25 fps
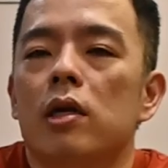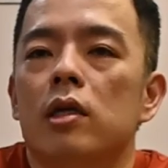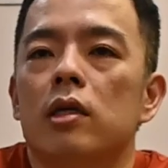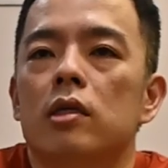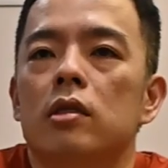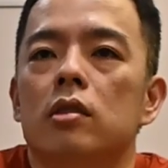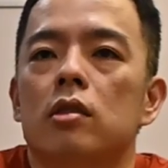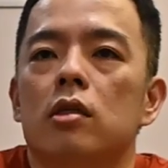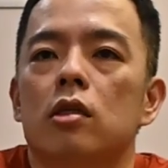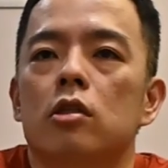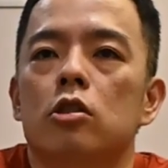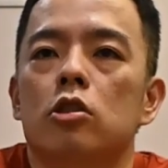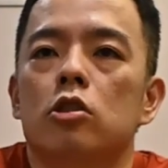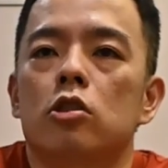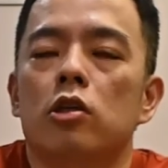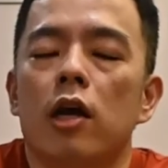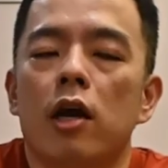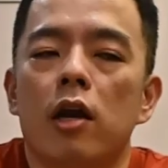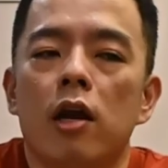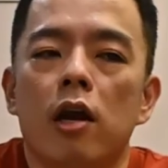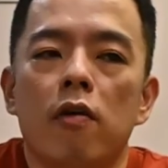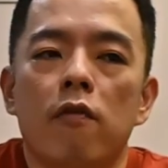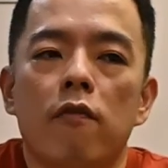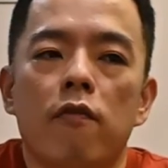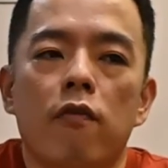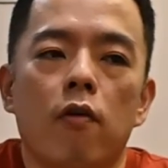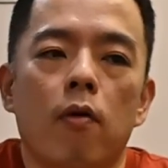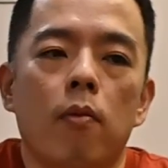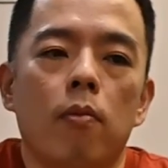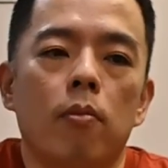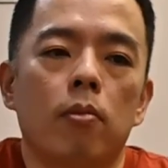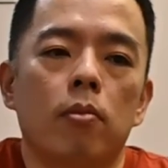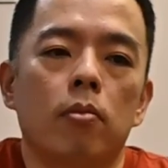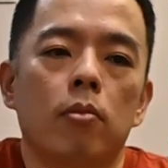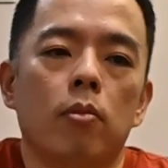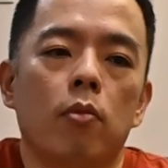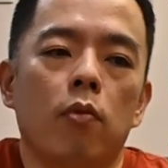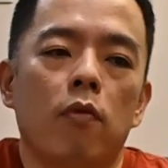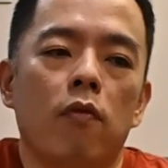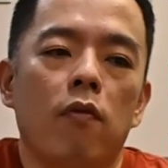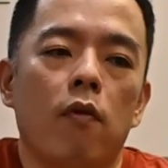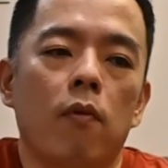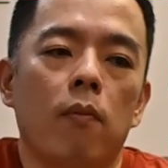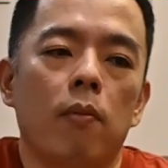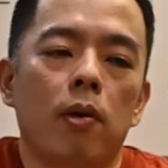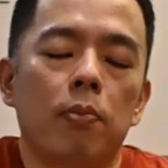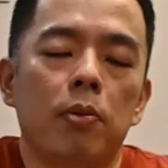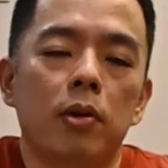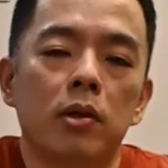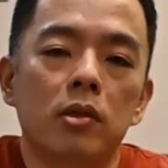is the sharing from
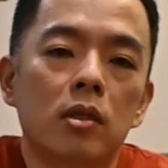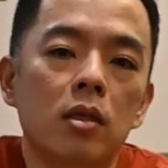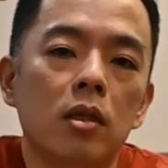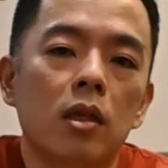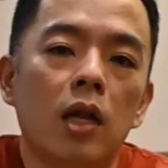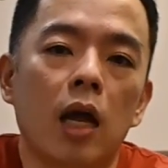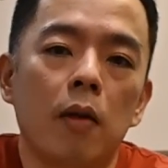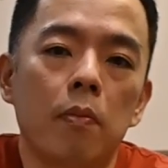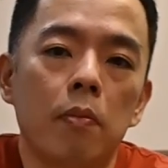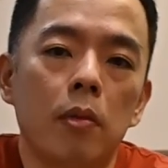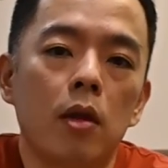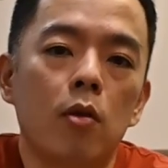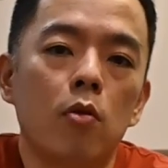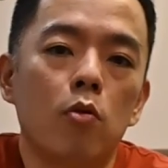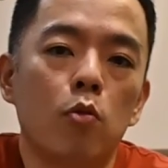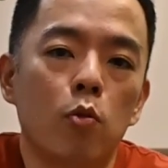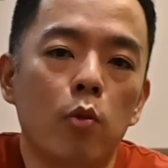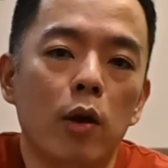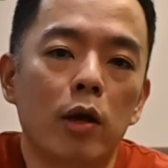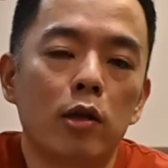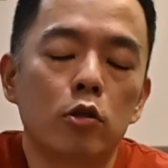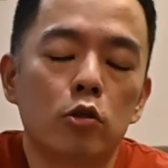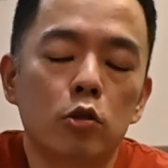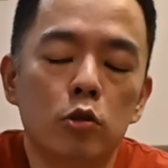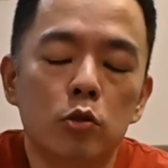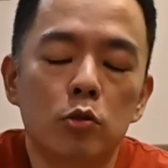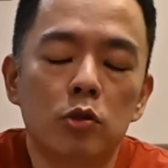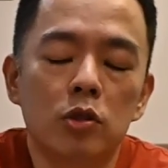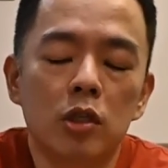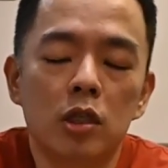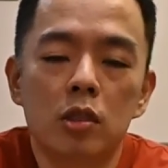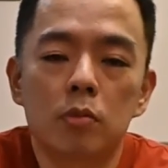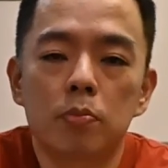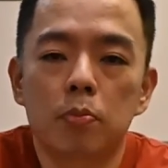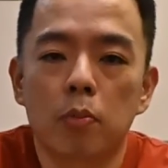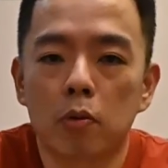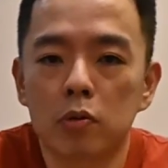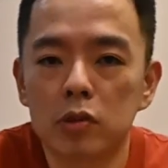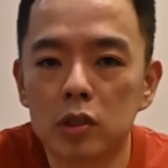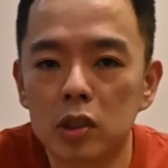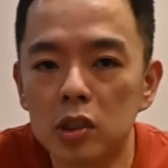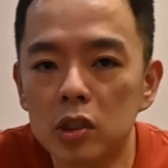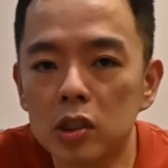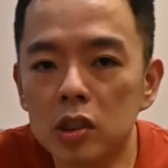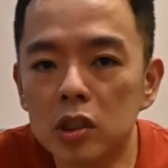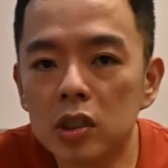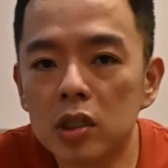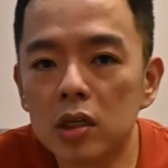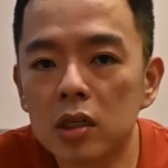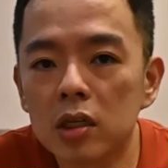a person like me who went through this
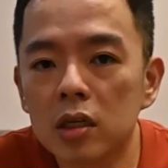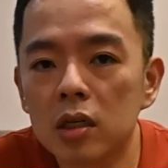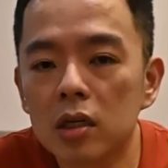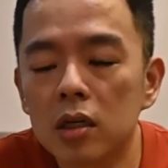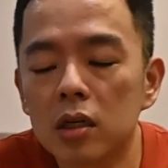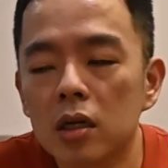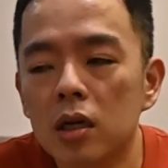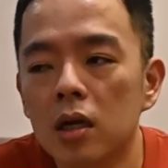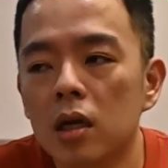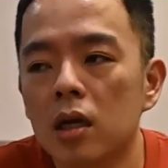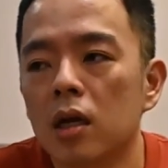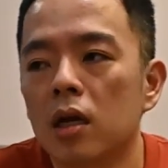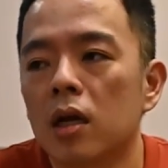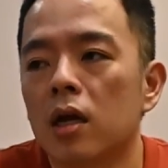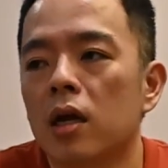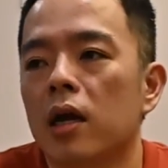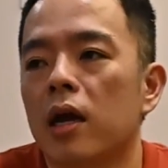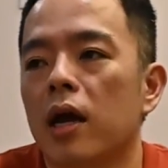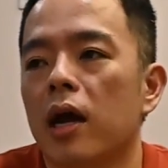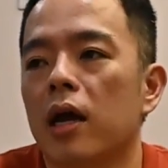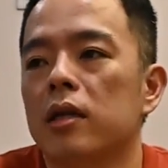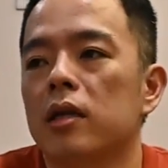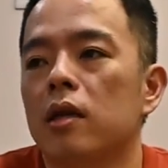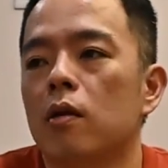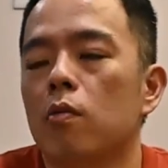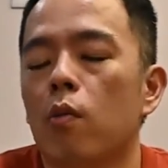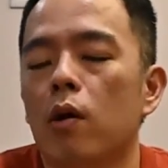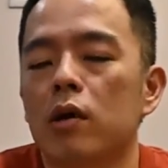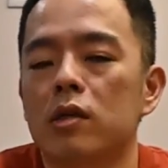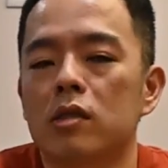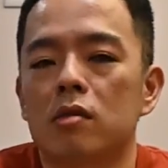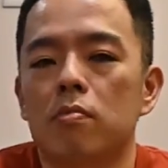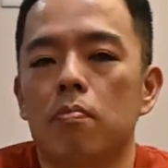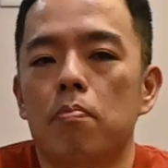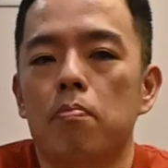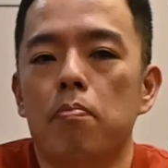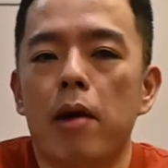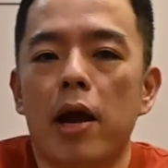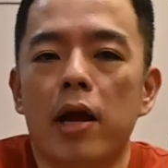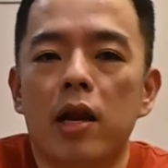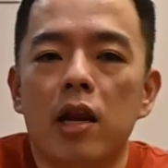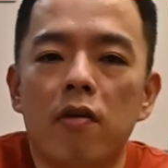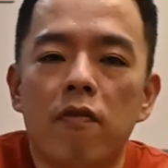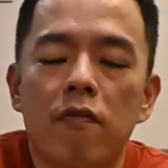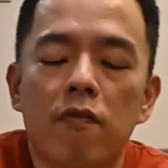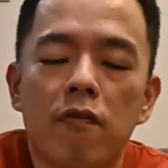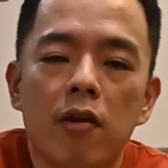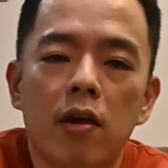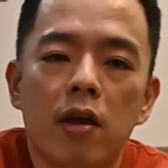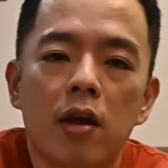procedure, and then what's the
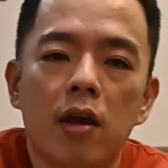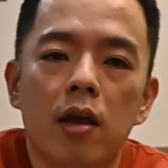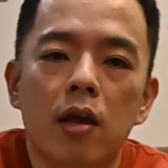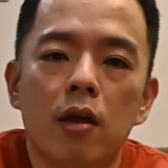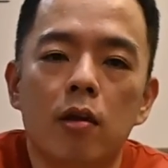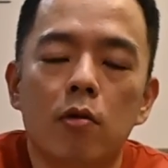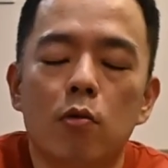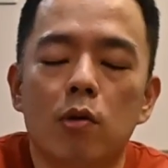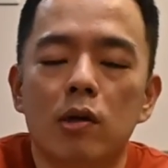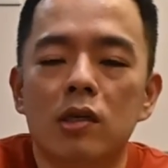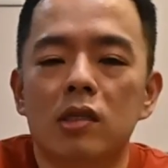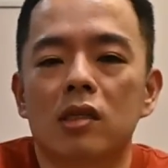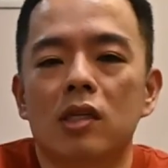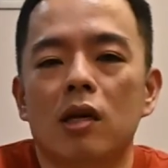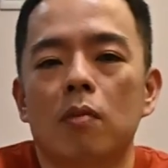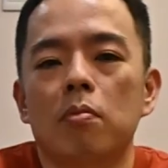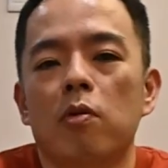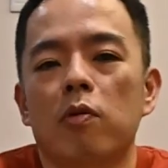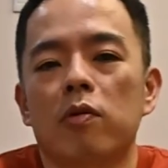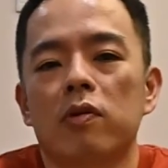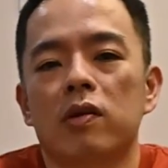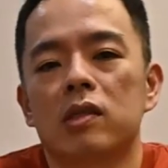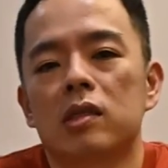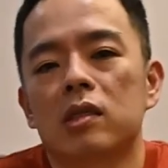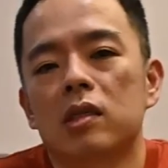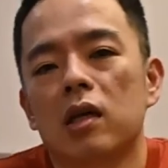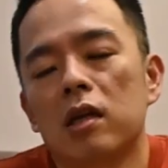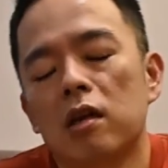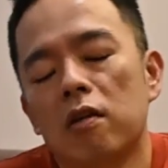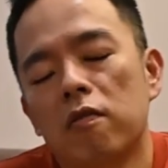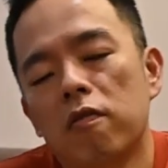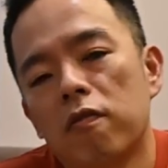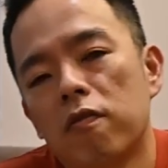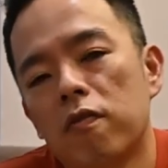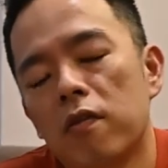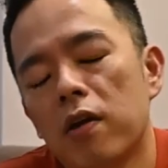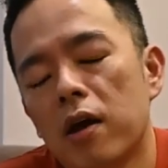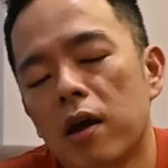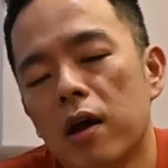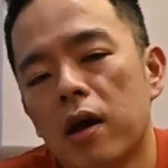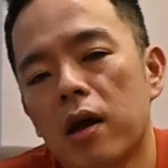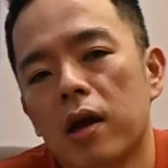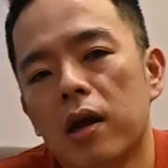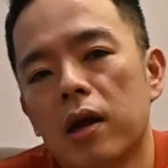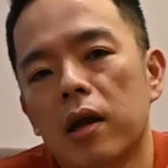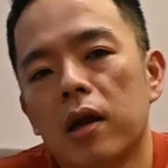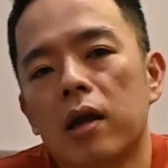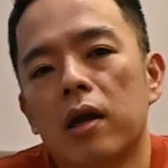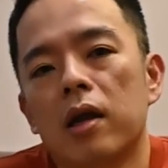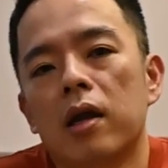benefit, what is some of the side
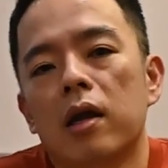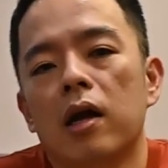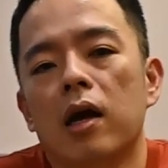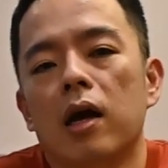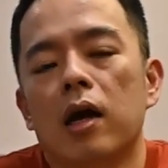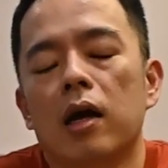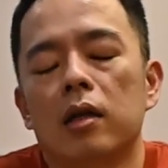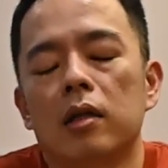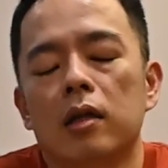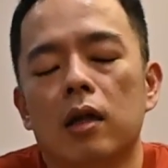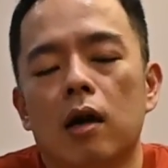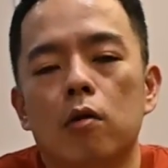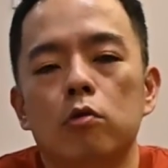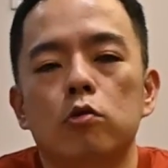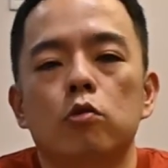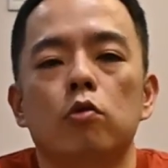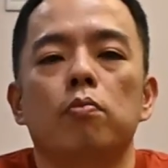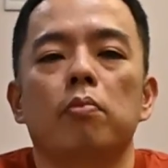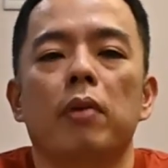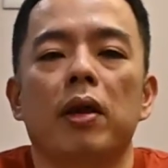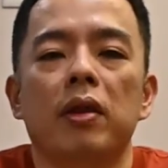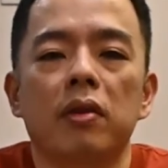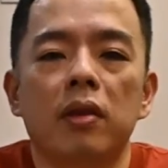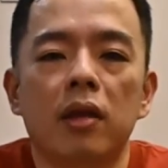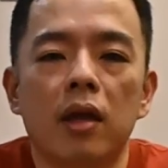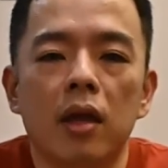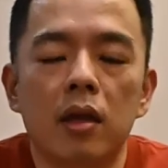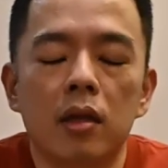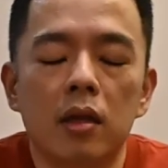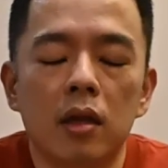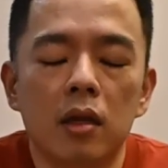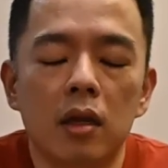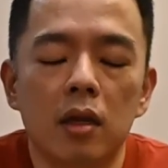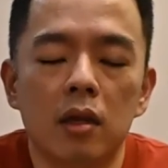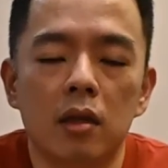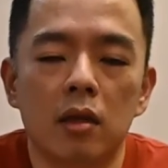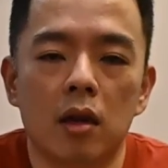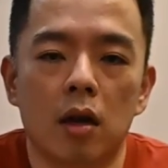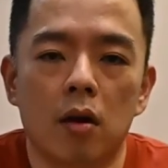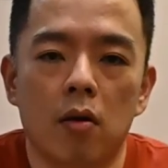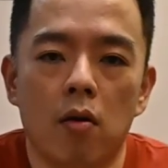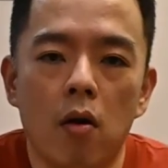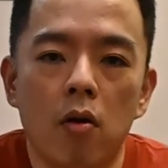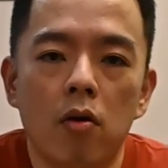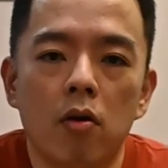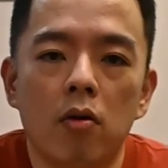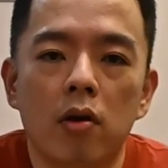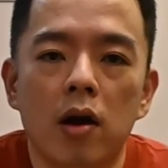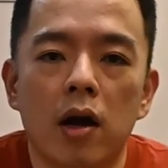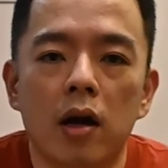effect, and how to maintain it in the long
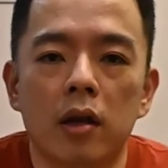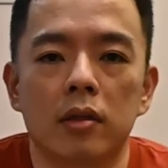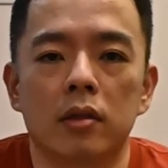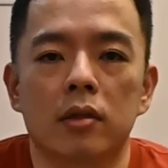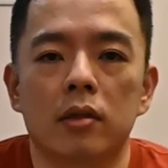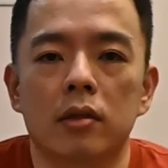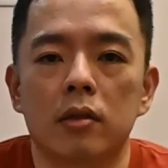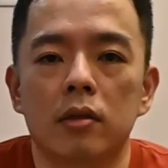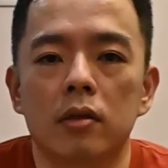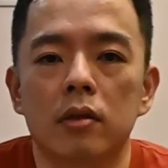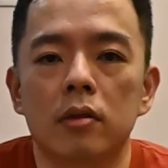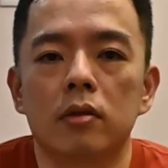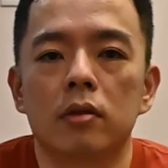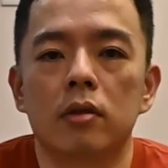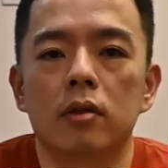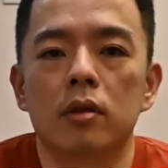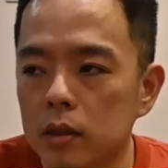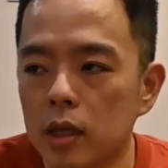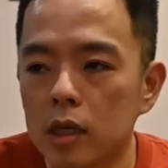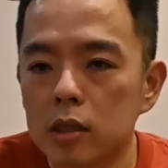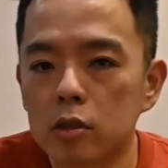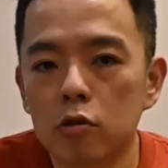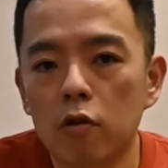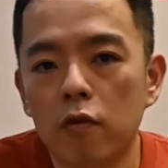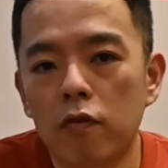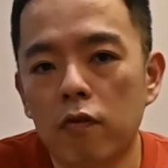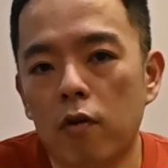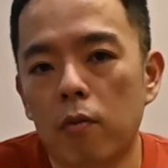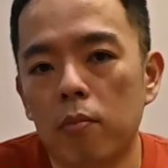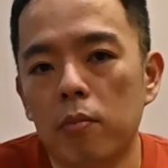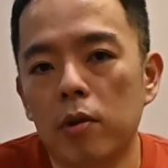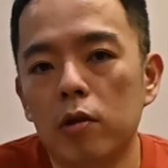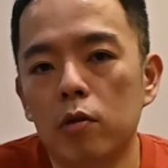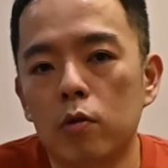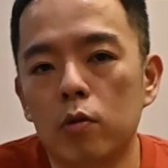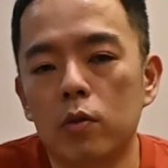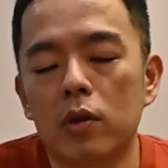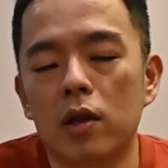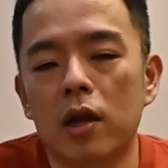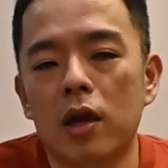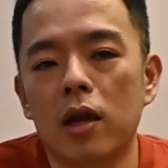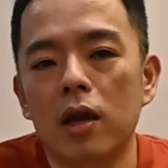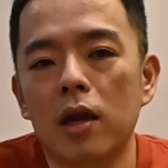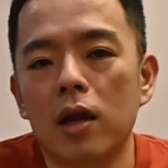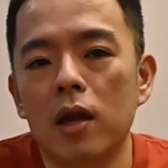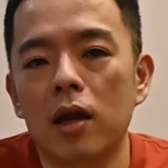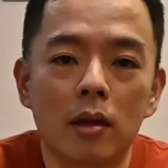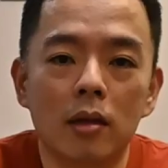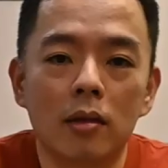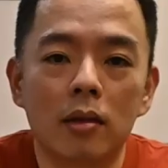run. That's all from me
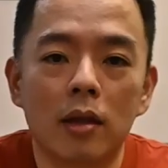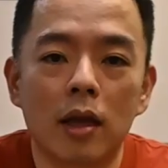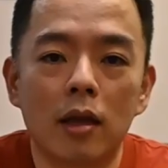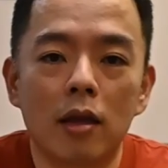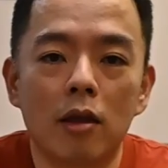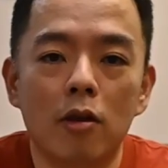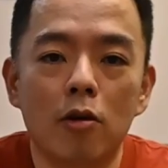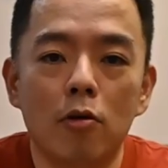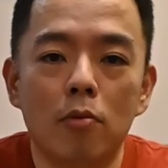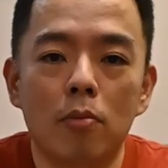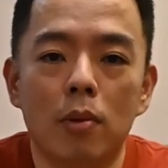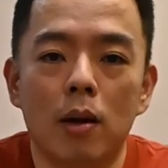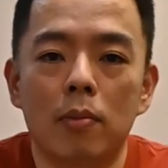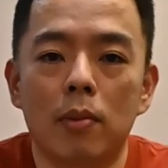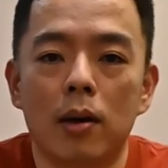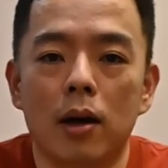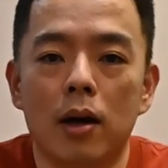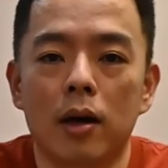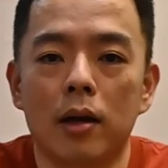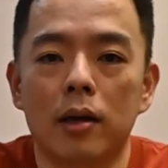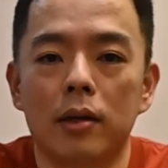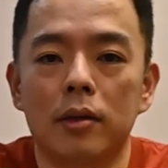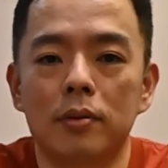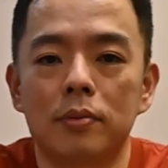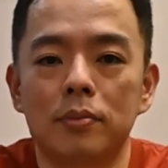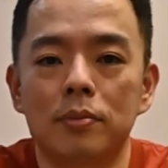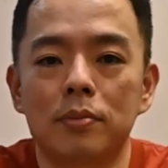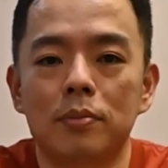today. Thank you. Bye bye.